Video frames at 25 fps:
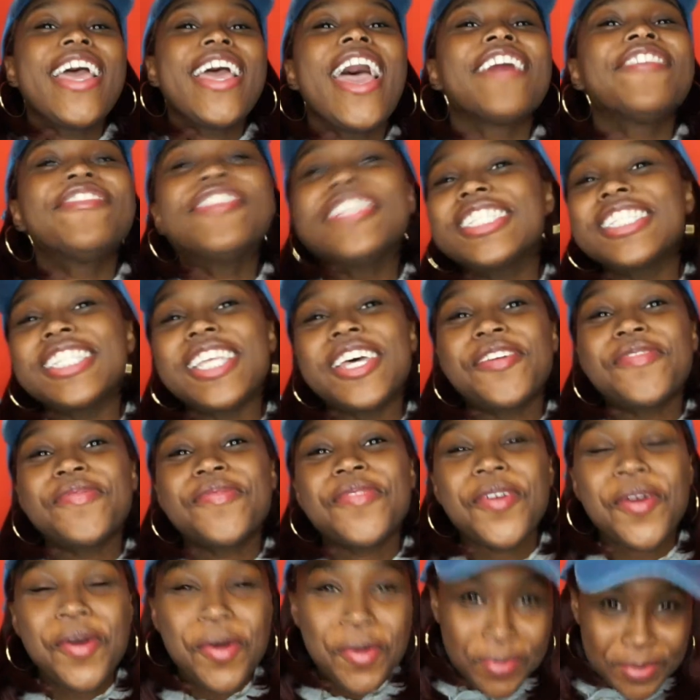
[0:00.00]
What's up,
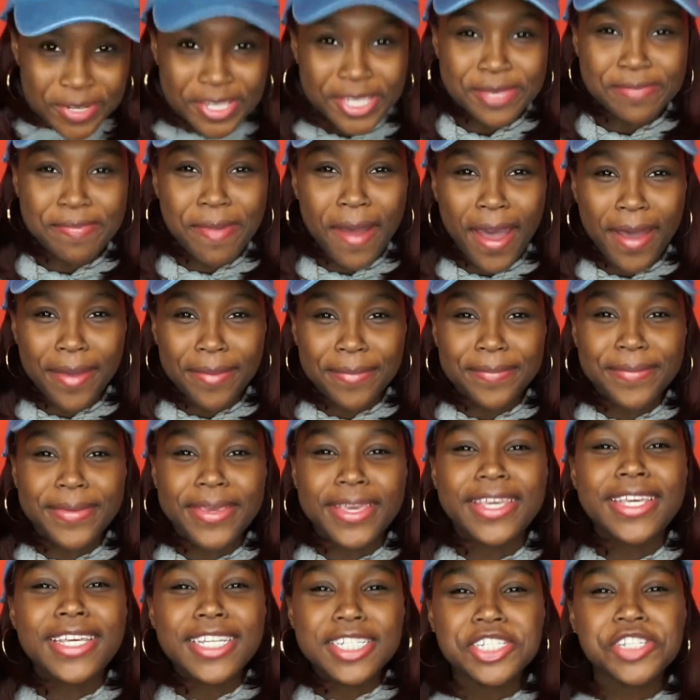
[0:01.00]
y'all? What's poppin'?
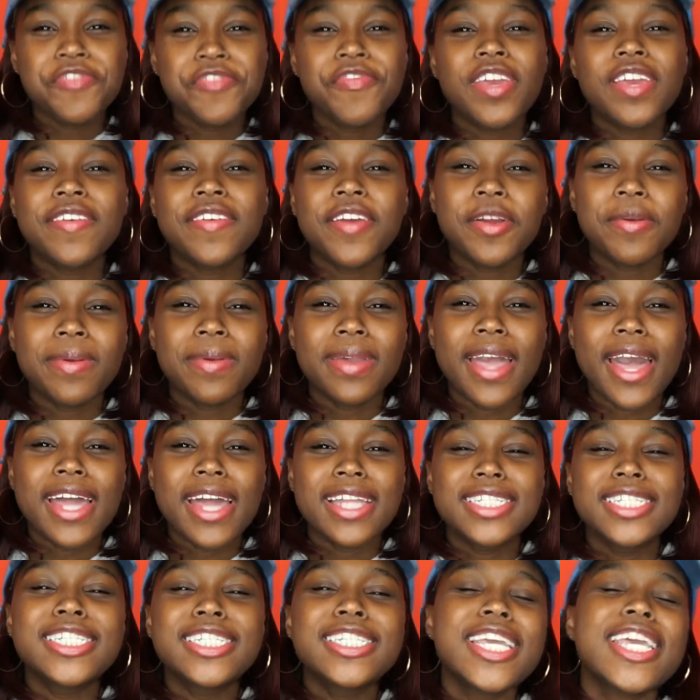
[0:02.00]
It's your favorite urban goddess,
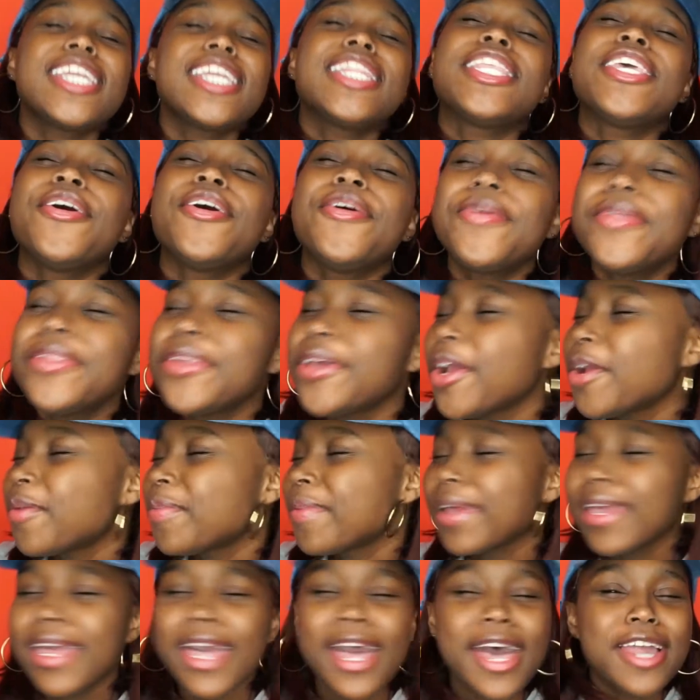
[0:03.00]
Shae, the only urban
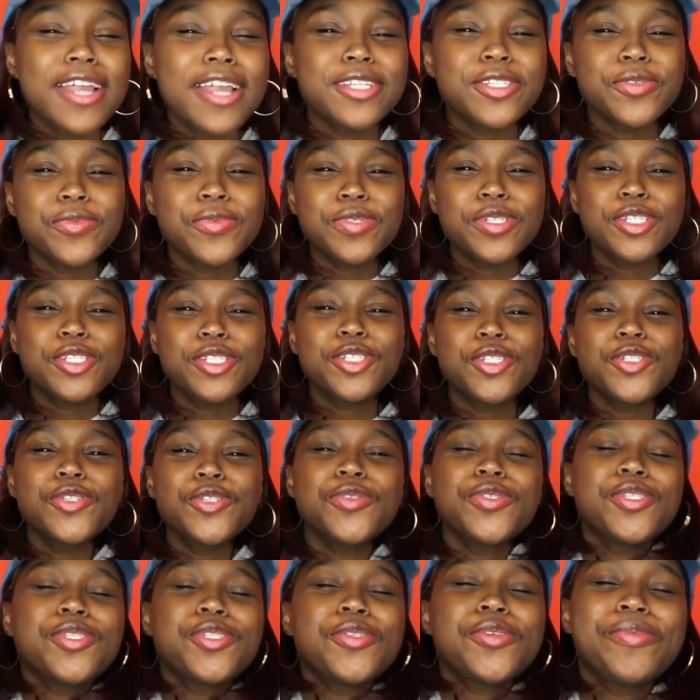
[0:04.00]
goddess on this
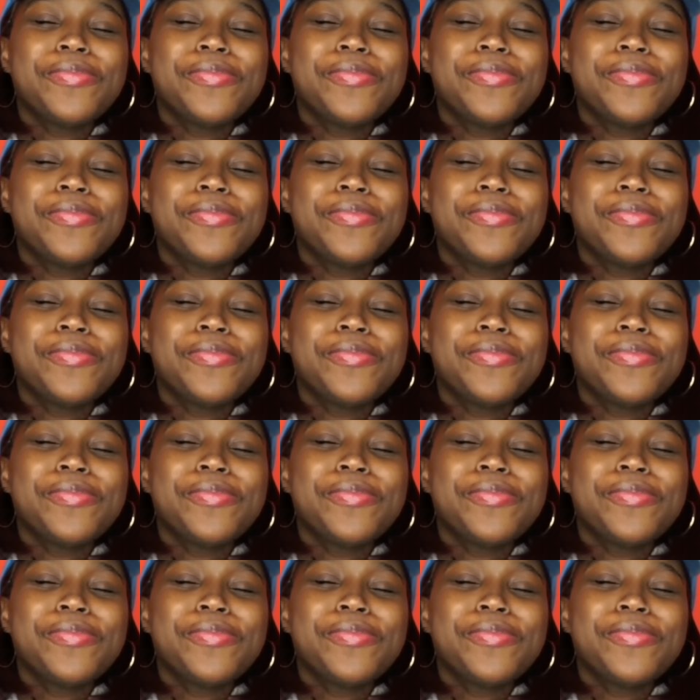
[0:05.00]
YouTube